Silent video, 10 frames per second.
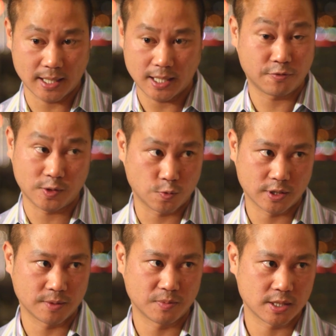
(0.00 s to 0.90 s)
if we
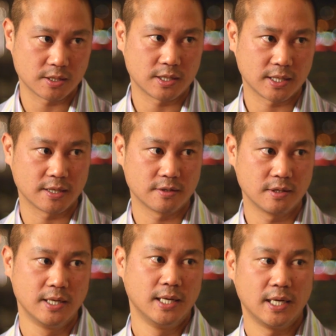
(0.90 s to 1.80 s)
weren't in business
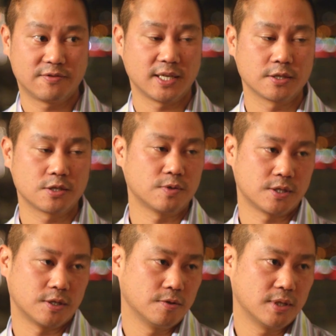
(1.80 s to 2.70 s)
together, if the answer
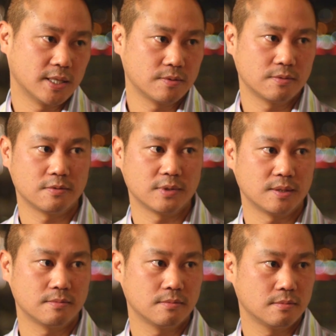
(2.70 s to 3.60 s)
was no, then
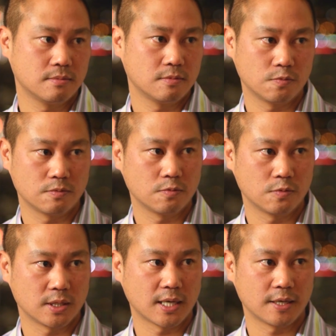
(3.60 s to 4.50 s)
we
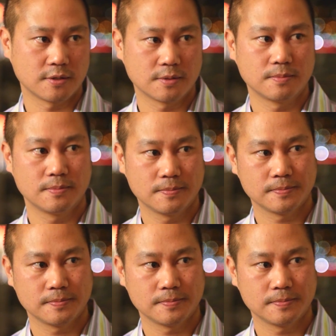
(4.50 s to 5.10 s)
wouldn't hire them.